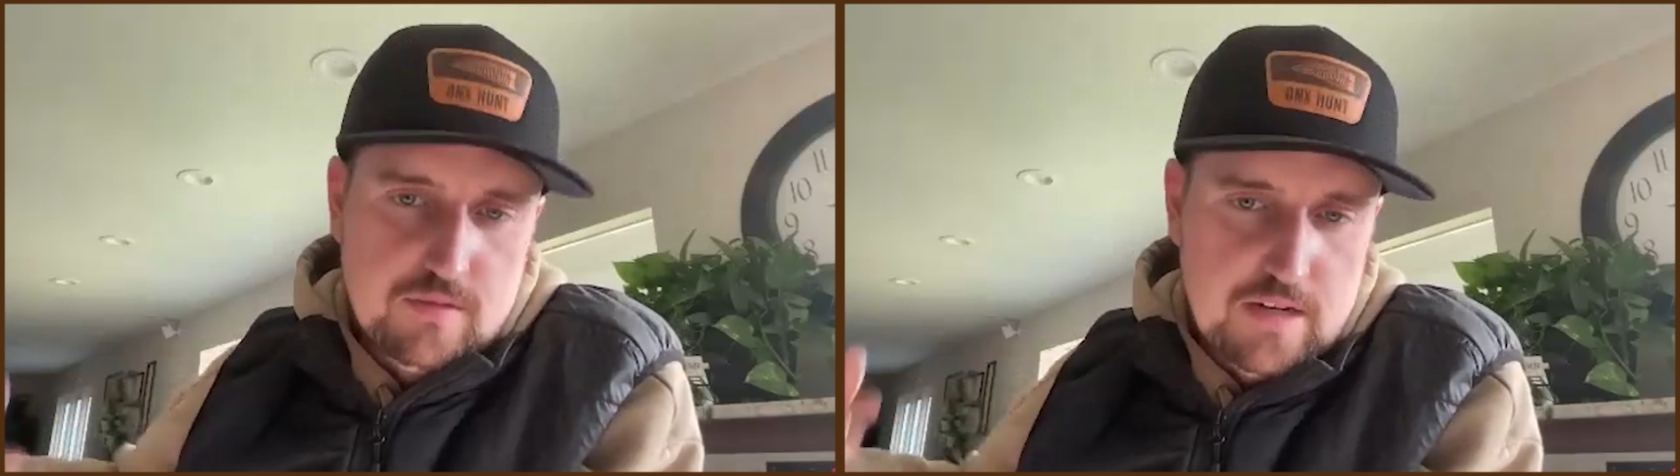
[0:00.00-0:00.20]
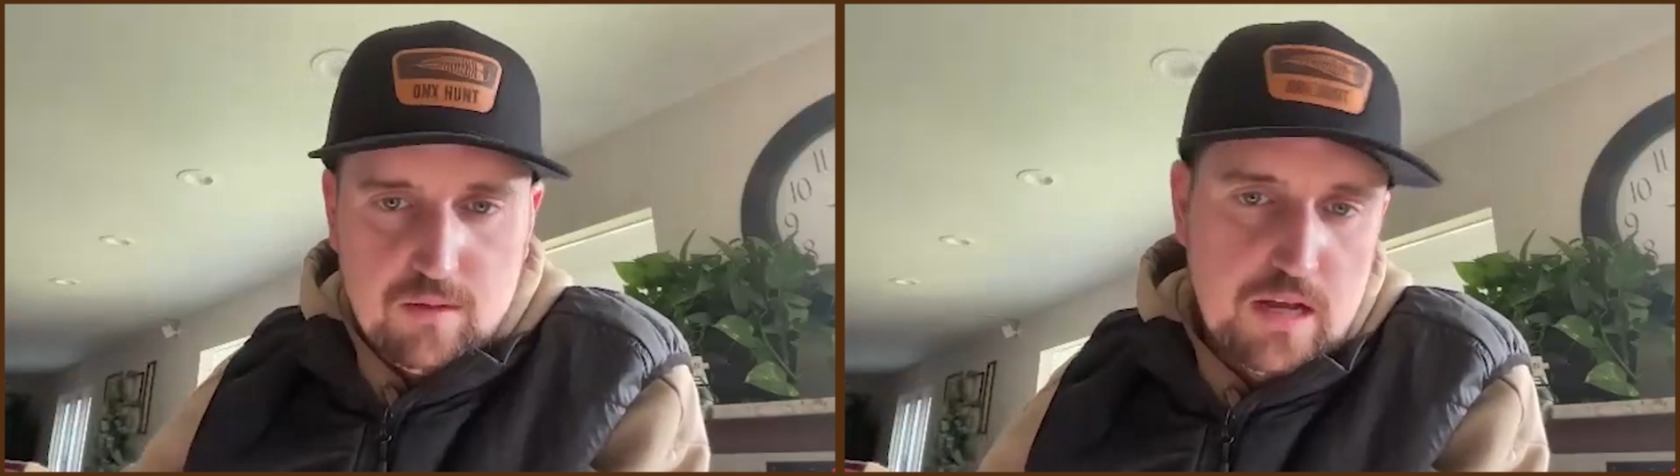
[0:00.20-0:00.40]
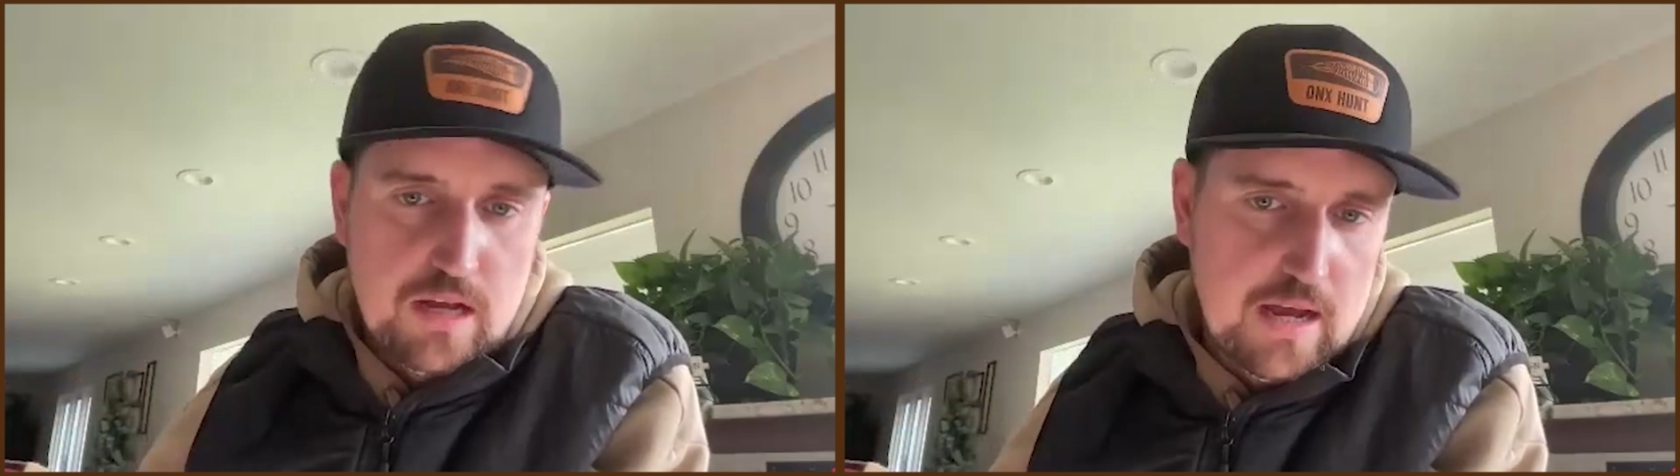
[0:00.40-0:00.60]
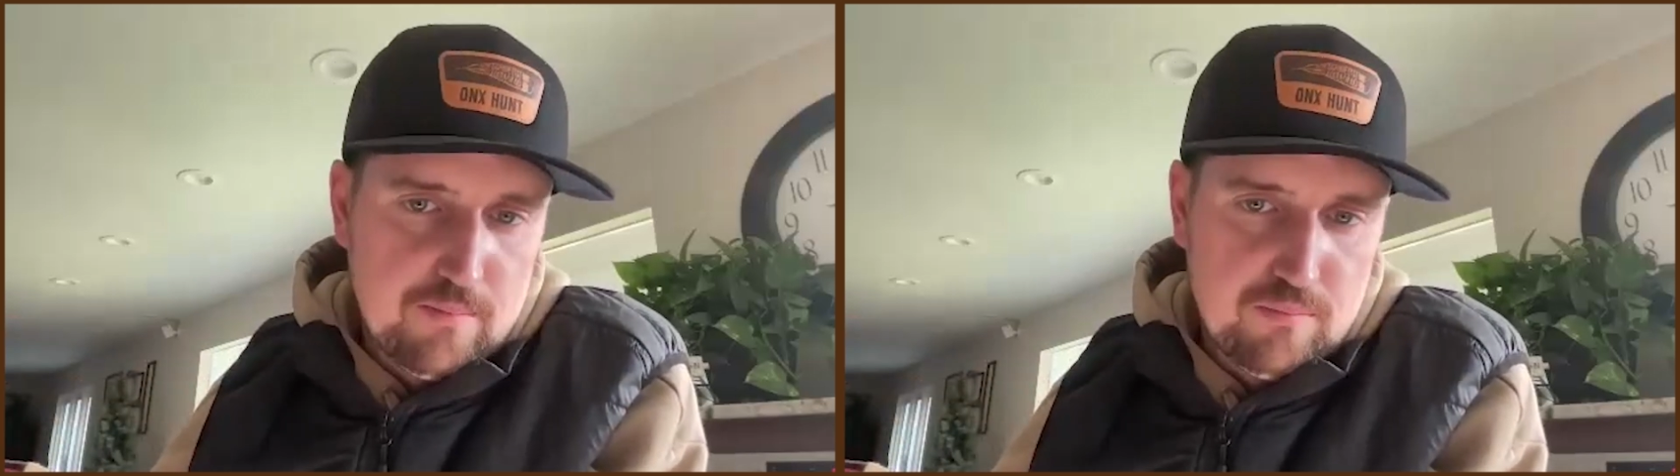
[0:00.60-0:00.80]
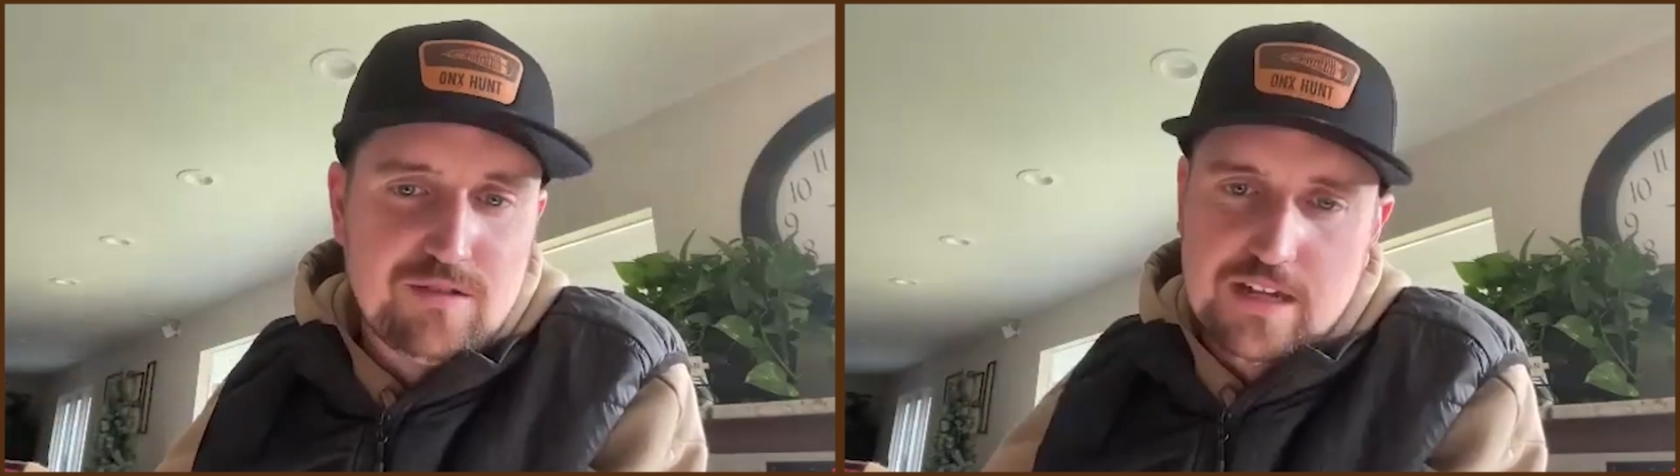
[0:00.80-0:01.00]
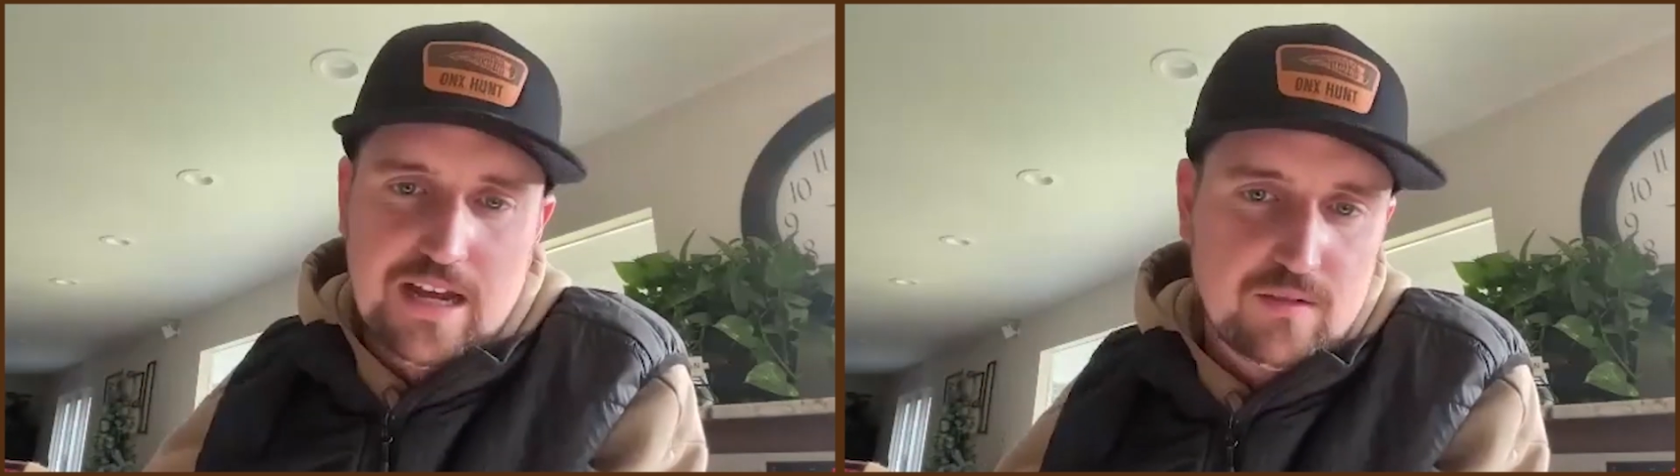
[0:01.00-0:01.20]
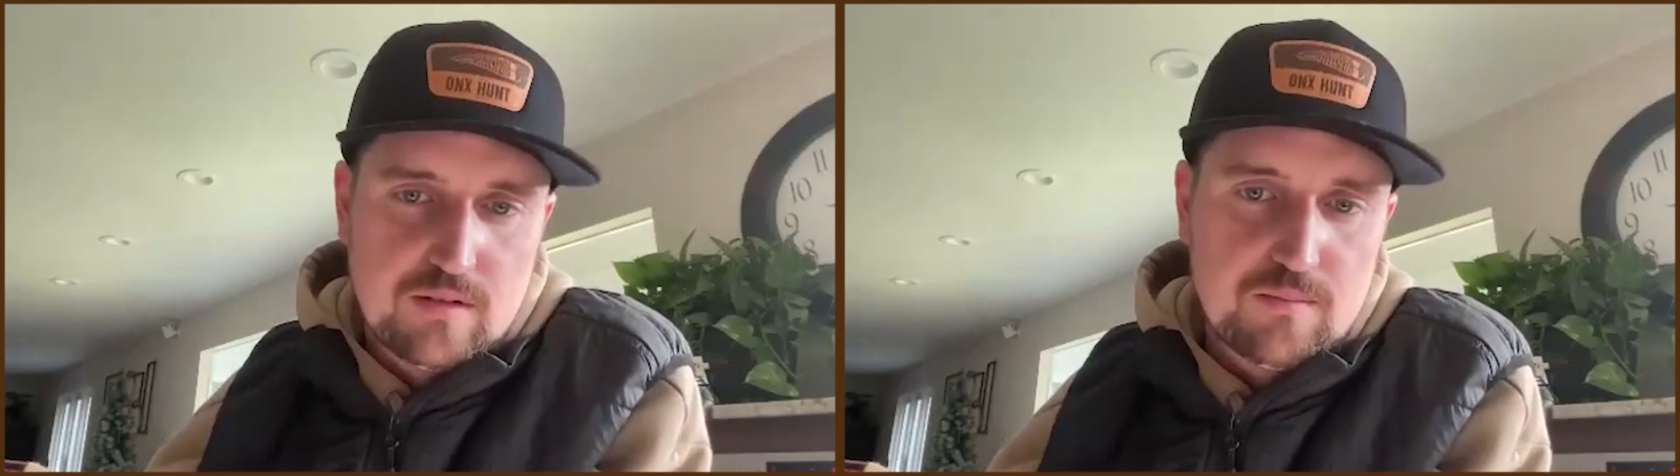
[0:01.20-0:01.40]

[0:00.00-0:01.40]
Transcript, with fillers: never got browsed down